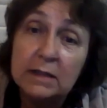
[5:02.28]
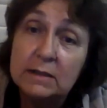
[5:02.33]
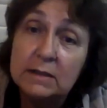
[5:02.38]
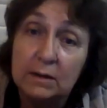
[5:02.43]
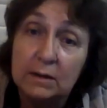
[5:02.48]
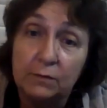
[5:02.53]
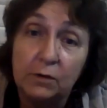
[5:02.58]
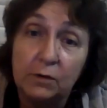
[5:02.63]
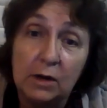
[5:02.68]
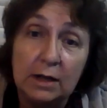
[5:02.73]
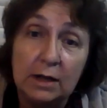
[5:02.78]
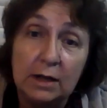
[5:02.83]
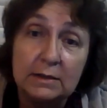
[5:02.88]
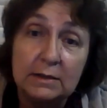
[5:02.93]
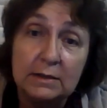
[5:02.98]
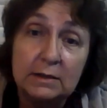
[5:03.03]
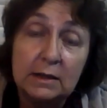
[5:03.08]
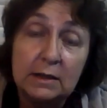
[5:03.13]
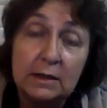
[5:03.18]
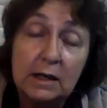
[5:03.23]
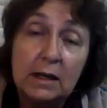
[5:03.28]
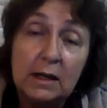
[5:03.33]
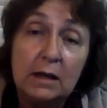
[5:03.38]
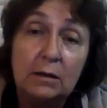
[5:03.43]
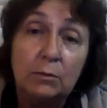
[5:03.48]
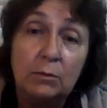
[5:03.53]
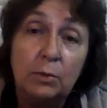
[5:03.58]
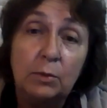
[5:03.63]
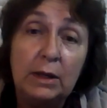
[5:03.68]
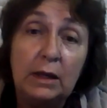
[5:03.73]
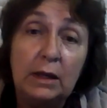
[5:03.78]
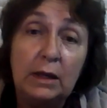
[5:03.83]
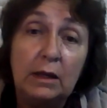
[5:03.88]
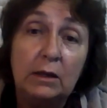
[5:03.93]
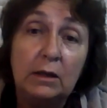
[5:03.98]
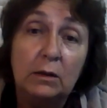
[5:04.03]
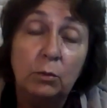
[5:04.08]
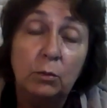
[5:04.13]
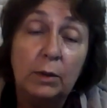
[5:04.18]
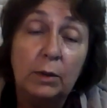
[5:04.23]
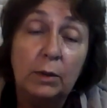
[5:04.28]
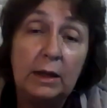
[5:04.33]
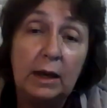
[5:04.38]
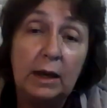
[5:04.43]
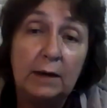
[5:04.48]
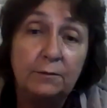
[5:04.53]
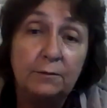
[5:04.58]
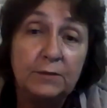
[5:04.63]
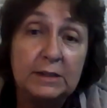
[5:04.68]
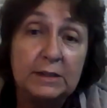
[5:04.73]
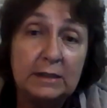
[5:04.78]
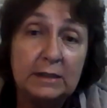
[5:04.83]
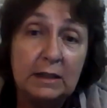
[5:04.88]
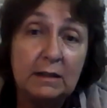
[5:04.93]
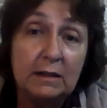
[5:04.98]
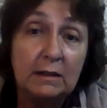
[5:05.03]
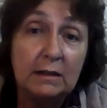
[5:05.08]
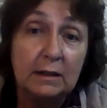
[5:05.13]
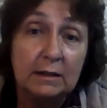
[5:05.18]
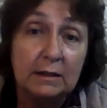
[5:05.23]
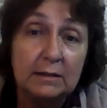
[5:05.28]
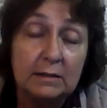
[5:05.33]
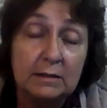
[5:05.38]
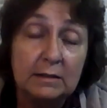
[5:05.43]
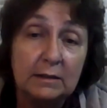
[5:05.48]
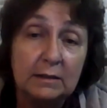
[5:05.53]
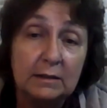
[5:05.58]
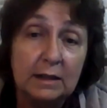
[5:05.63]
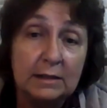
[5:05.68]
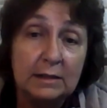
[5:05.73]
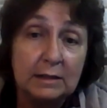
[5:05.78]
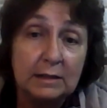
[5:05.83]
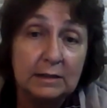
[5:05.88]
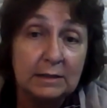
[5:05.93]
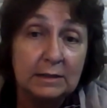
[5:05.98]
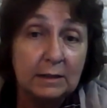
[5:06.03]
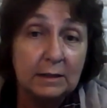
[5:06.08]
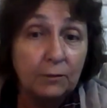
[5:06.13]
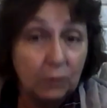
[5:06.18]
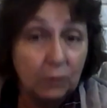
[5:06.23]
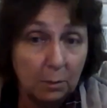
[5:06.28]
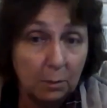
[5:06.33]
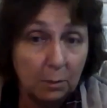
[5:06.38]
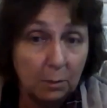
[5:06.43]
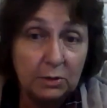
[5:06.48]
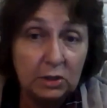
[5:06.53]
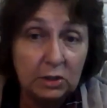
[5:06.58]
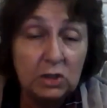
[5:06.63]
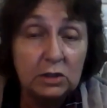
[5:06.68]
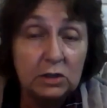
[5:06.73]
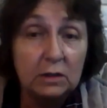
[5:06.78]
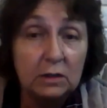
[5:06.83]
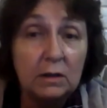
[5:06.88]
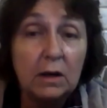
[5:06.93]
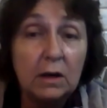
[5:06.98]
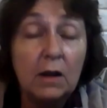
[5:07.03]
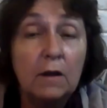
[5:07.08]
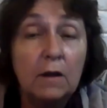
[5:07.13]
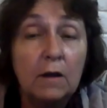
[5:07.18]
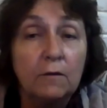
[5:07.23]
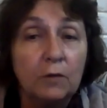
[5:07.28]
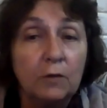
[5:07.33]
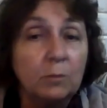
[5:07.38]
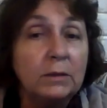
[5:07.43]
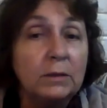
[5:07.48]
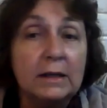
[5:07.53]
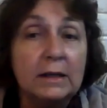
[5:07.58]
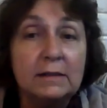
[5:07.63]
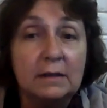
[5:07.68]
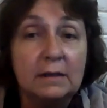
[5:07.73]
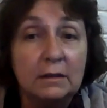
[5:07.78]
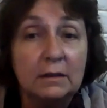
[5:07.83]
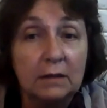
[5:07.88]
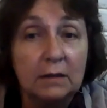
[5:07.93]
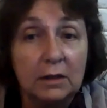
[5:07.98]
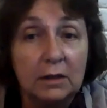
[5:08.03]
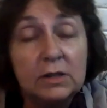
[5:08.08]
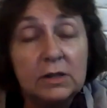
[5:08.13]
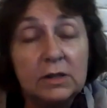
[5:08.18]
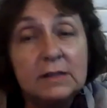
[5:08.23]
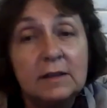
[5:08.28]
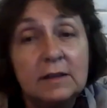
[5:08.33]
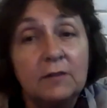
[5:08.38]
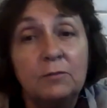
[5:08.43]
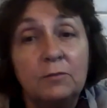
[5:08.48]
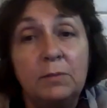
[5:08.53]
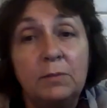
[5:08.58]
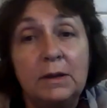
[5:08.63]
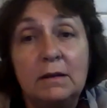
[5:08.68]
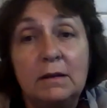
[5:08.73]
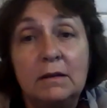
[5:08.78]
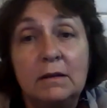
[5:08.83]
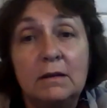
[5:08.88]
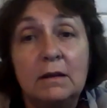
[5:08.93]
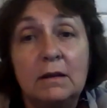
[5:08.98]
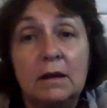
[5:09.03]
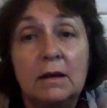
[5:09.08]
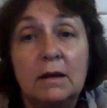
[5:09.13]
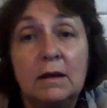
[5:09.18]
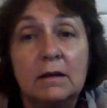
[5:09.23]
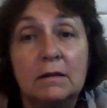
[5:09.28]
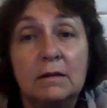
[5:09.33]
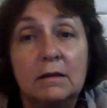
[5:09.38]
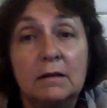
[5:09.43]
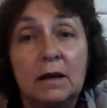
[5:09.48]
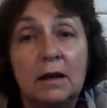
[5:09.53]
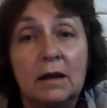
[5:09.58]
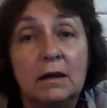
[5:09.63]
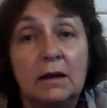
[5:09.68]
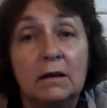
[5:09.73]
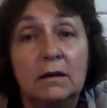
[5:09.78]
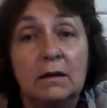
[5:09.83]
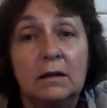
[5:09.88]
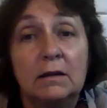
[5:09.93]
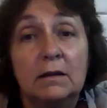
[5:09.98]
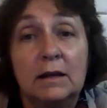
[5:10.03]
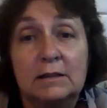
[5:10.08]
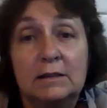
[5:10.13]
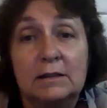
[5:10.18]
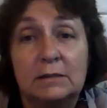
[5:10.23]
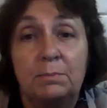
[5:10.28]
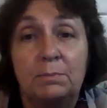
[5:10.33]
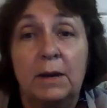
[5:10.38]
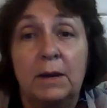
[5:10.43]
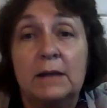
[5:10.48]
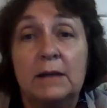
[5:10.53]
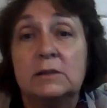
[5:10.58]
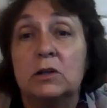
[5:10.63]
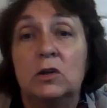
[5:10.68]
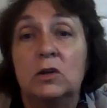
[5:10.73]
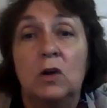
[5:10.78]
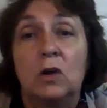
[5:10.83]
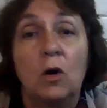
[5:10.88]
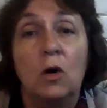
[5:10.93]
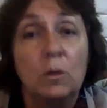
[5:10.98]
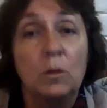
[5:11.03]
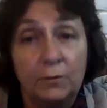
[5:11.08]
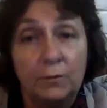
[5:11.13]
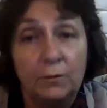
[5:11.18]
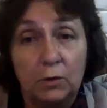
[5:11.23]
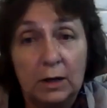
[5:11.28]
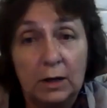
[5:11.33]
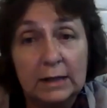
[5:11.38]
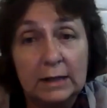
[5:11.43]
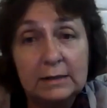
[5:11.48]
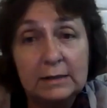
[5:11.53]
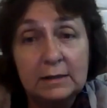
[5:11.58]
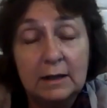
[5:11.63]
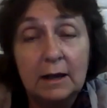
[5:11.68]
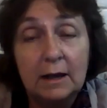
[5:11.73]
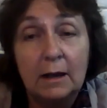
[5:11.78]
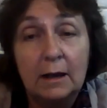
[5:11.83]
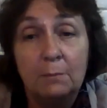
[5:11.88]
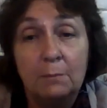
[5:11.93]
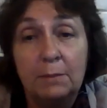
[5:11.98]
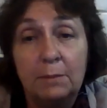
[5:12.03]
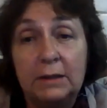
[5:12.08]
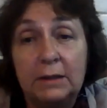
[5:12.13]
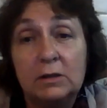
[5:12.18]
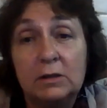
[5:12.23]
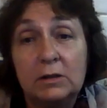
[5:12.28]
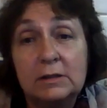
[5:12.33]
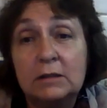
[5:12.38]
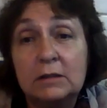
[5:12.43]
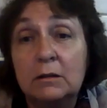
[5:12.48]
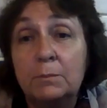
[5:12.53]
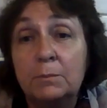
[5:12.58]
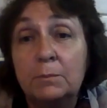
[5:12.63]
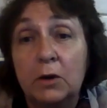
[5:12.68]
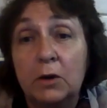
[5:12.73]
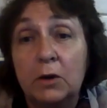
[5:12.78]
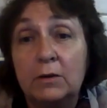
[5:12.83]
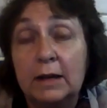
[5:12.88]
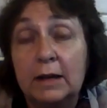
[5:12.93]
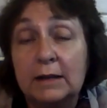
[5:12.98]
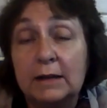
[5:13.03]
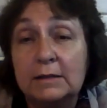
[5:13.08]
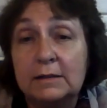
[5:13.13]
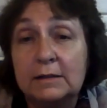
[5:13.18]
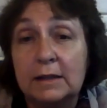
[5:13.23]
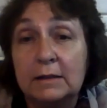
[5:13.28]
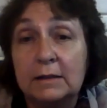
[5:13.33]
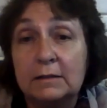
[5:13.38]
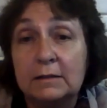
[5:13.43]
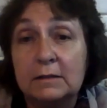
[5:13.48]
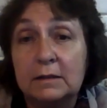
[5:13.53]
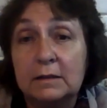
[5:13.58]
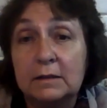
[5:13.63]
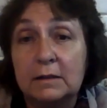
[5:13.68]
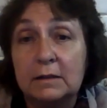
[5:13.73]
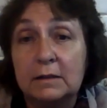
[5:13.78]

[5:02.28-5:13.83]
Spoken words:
easier for us. We have seen that there's a stiff competition from the Eastern countries. They've been there in that space long before us. But there are certain products that